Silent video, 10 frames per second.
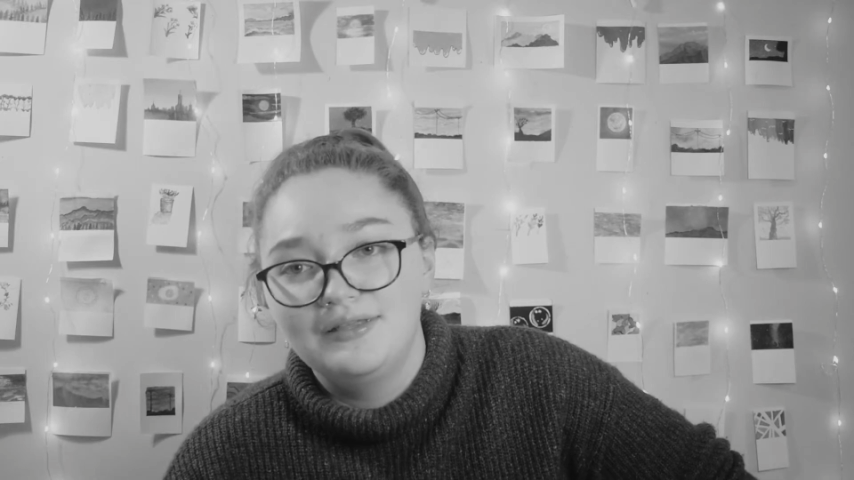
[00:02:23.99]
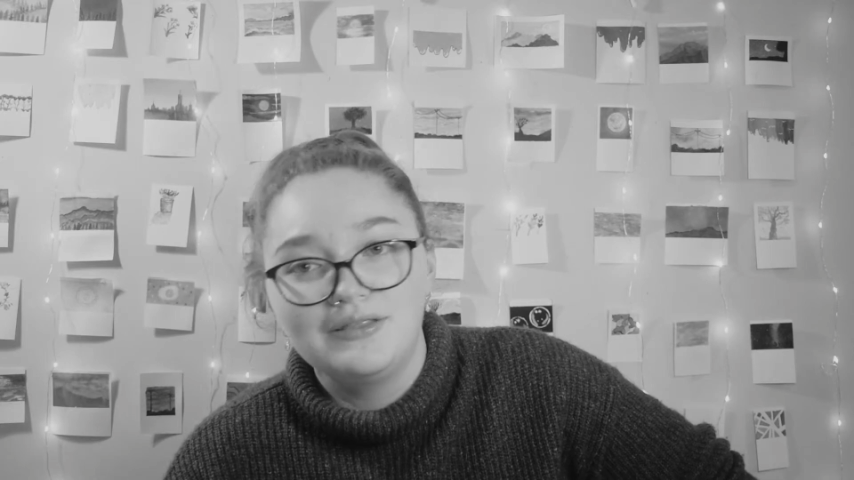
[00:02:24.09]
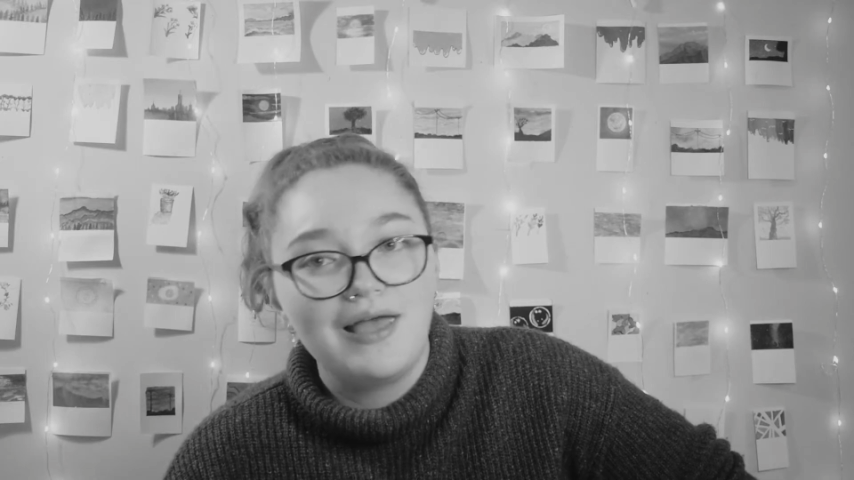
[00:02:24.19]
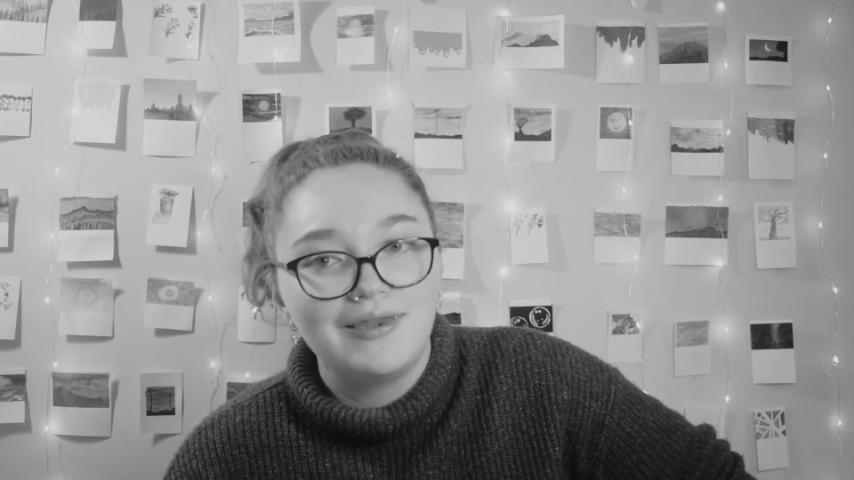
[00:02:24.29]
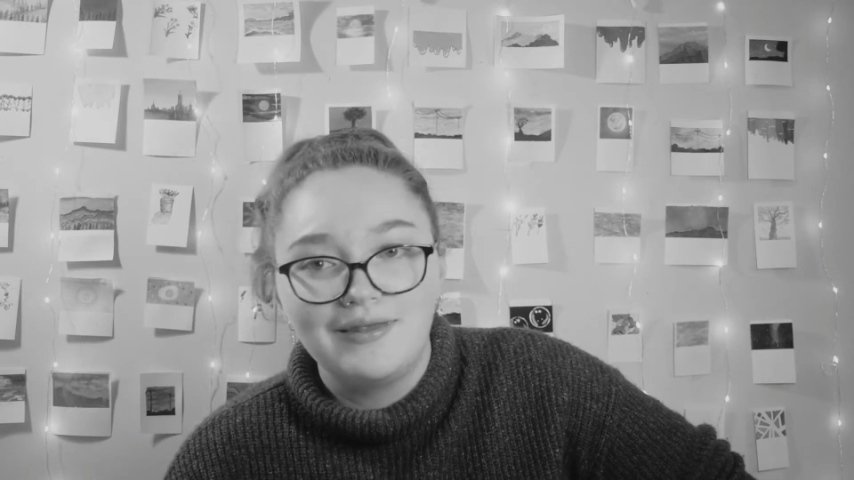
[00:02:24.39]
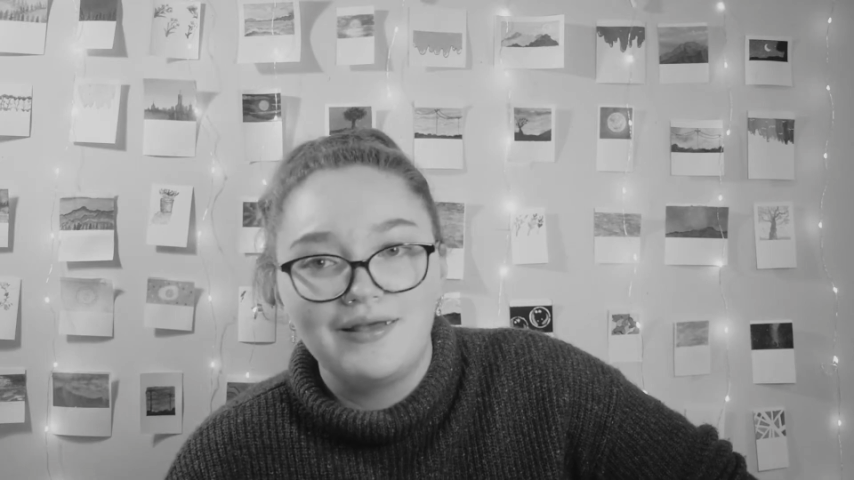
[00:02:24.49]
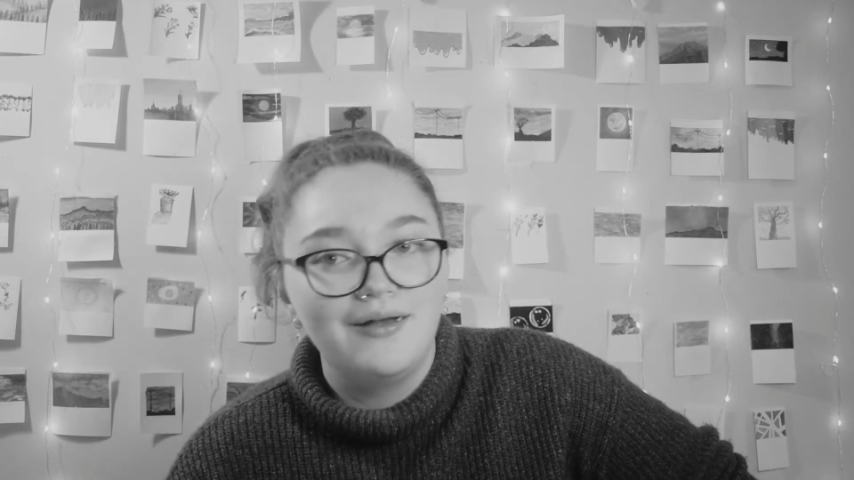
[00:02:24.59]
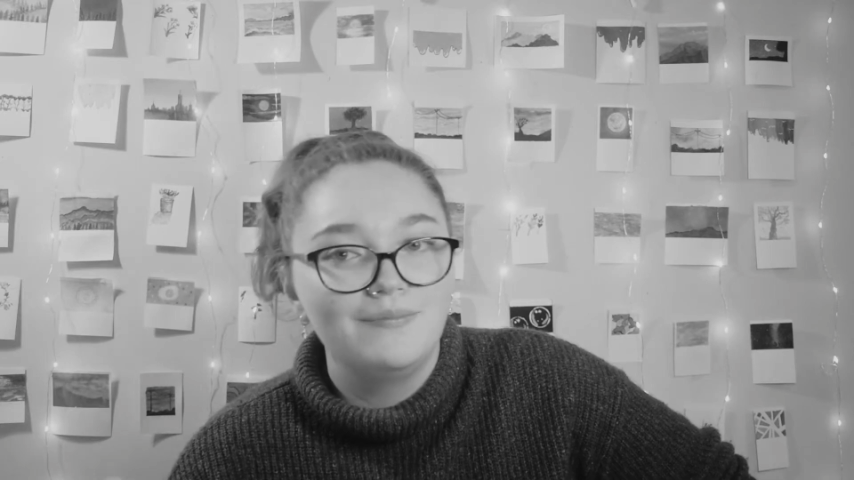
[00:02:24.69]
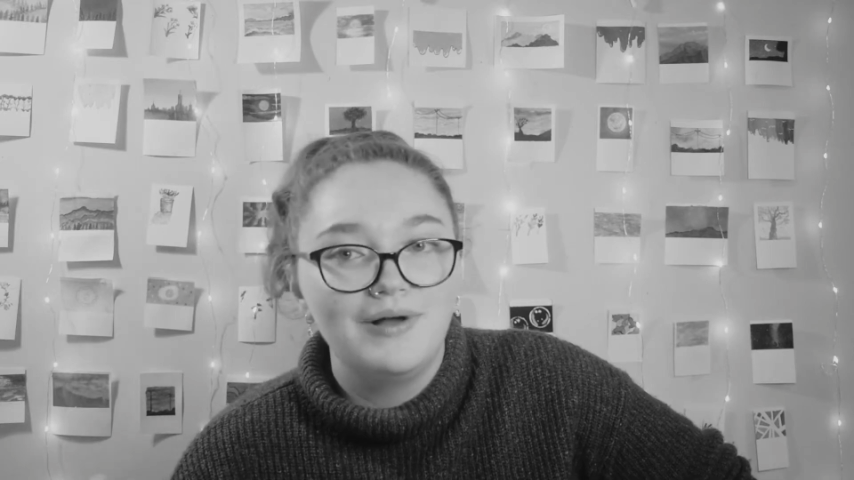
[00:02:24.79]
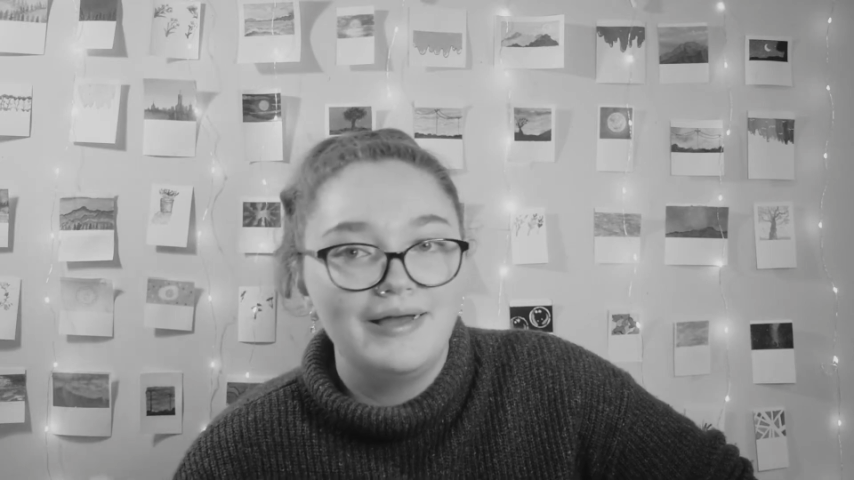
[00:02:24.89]
line it
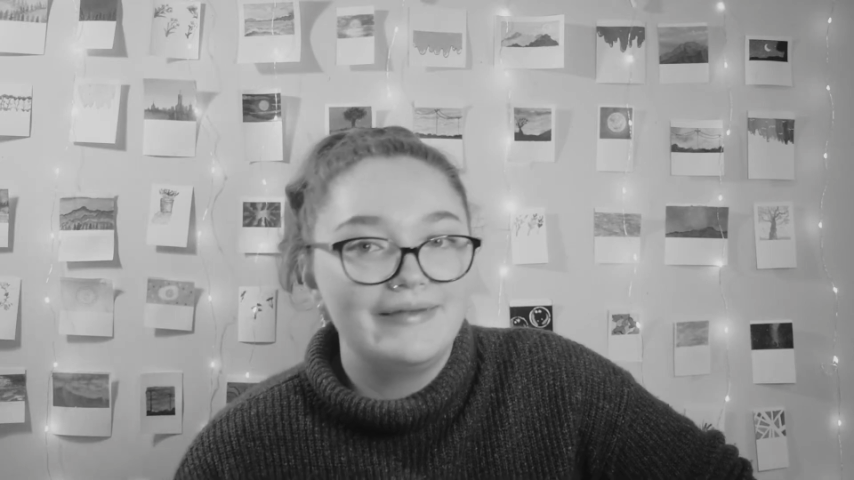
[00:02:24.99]
up. I